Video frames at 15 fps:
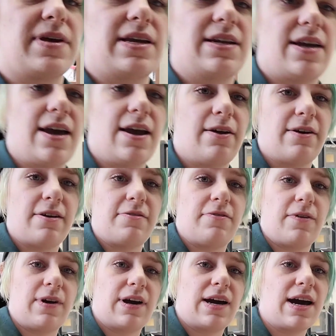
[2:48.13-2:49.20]
in caring
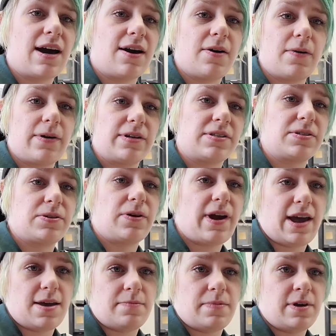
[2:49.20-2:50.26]
for a cut or a
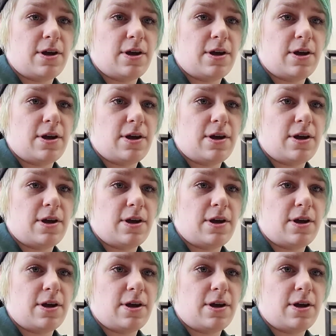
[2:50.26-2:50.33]
scrape